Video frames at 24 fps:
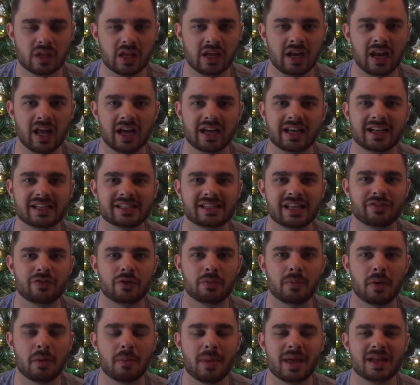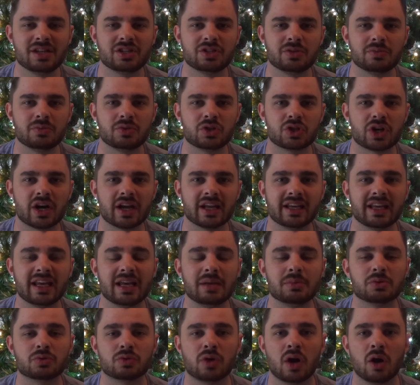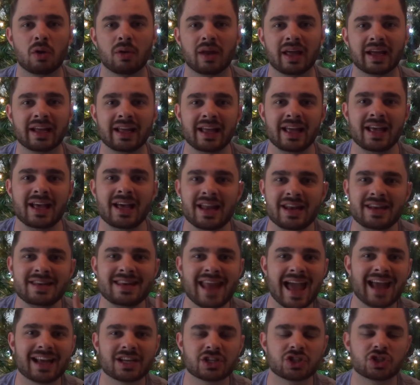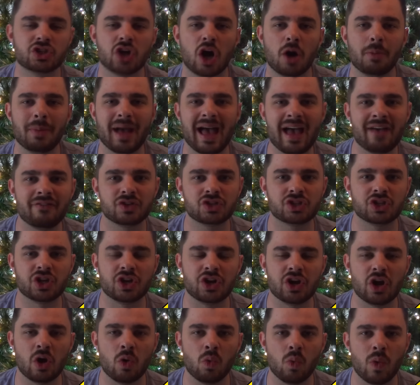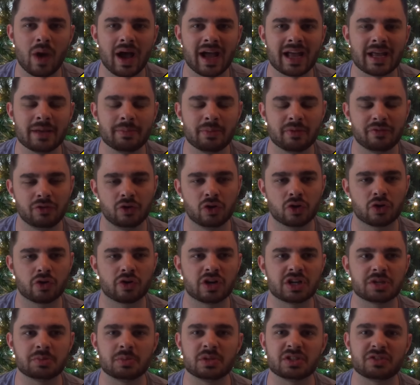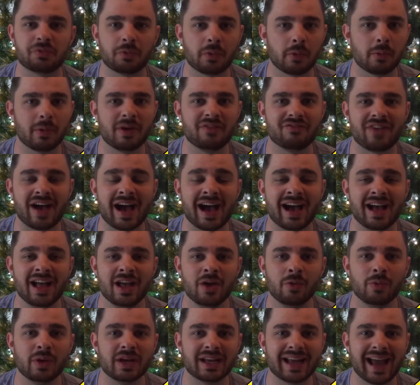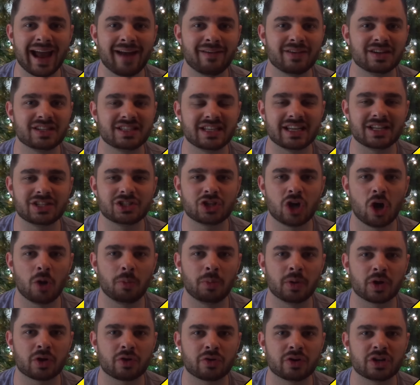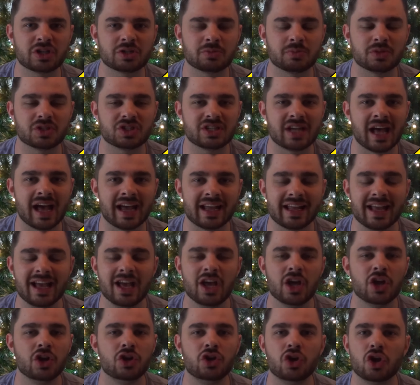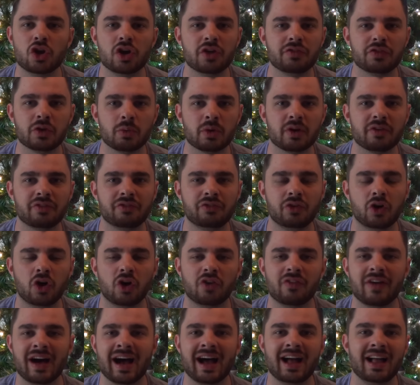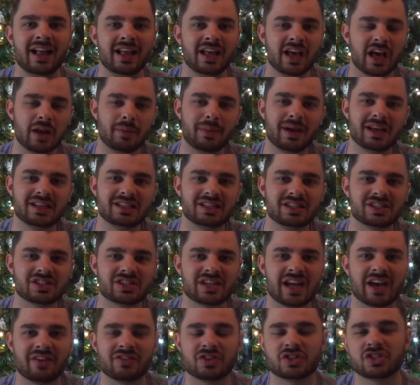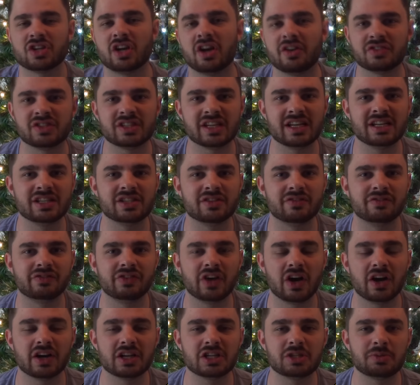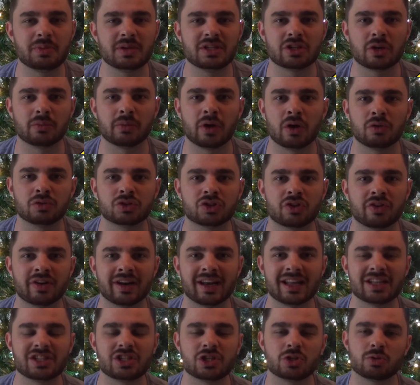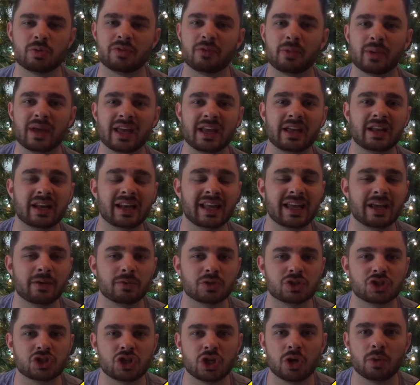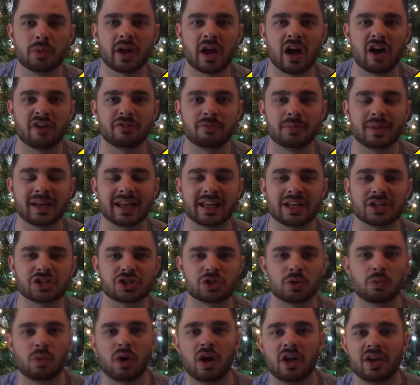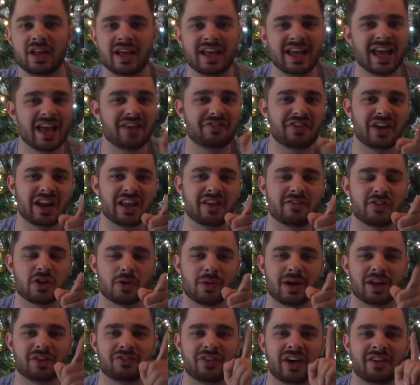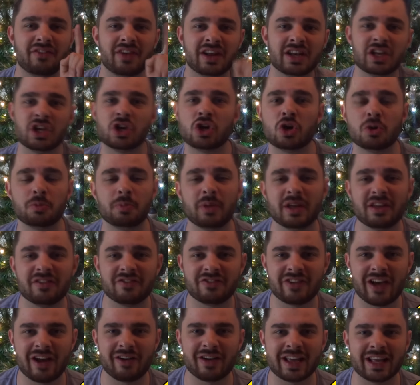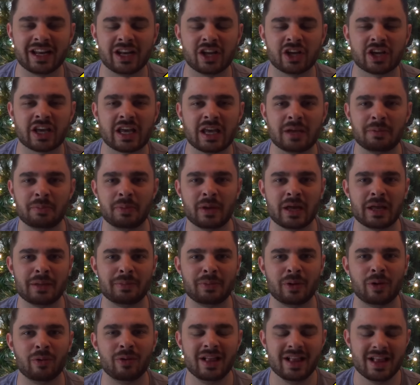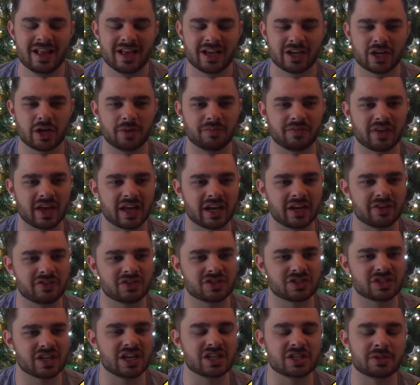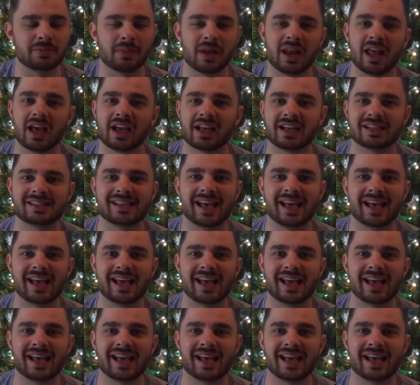Like I said, the momentum train keeps rolling. Next stop, Everton away before Christmas. If we win that, we're guaranteed top at Christmas Day. None of you would have thought that. An amazing stat at the start of the season. Vardy to be top goal scorer and Leicester to win the league was 2.5 million to 1. If any of you had that, then you could be very lucky people. come the end of the season. But like I